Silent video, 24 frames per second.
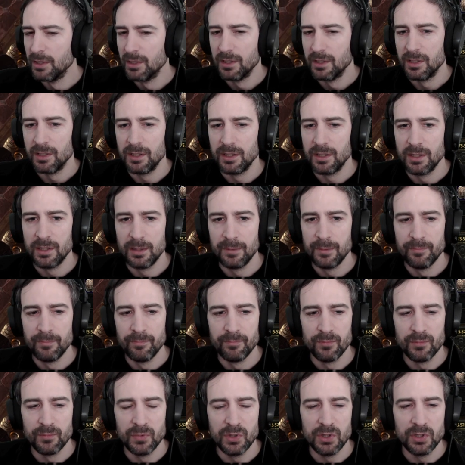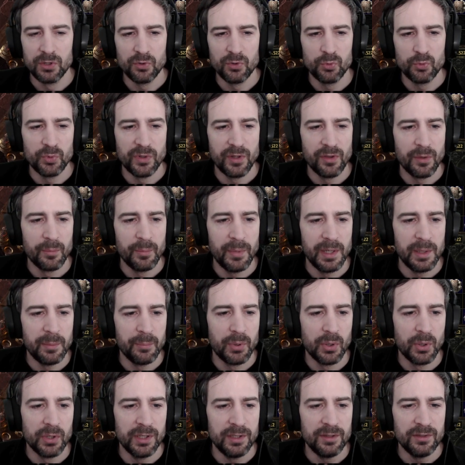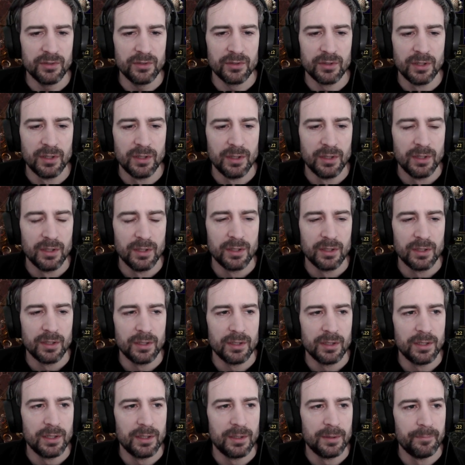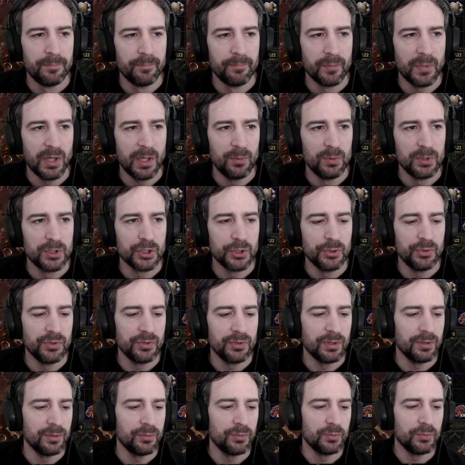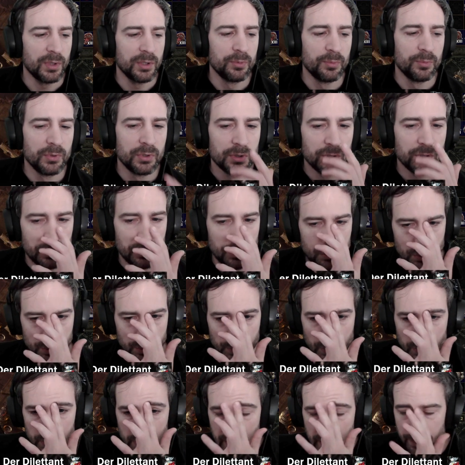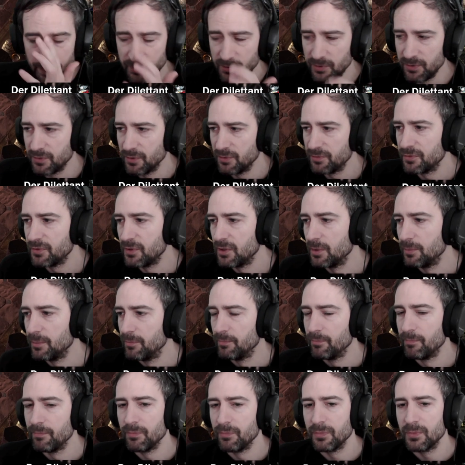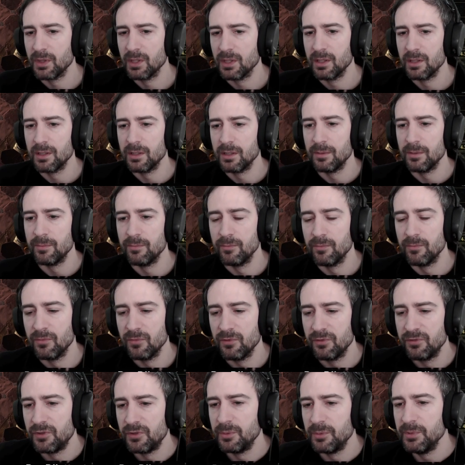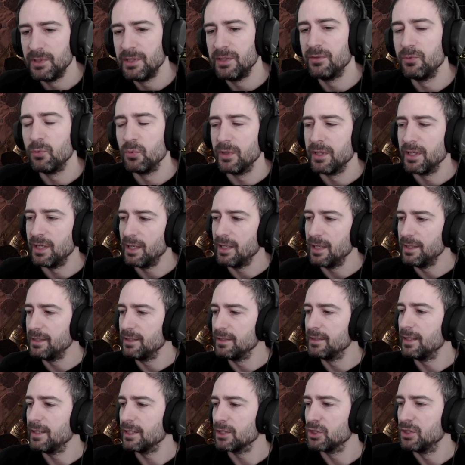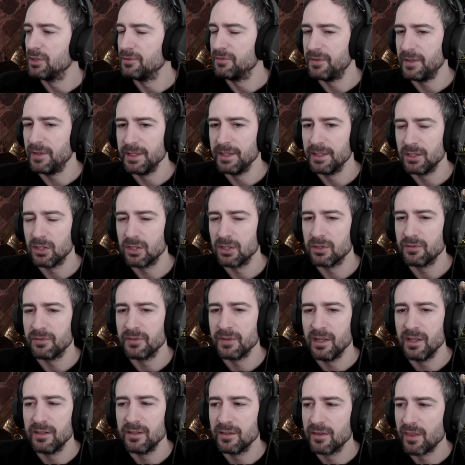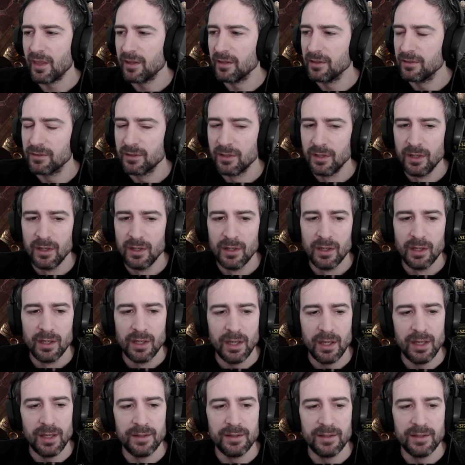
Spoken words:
those were the main points. I will show you two more clips from me when I did actually find a lot of nice things. And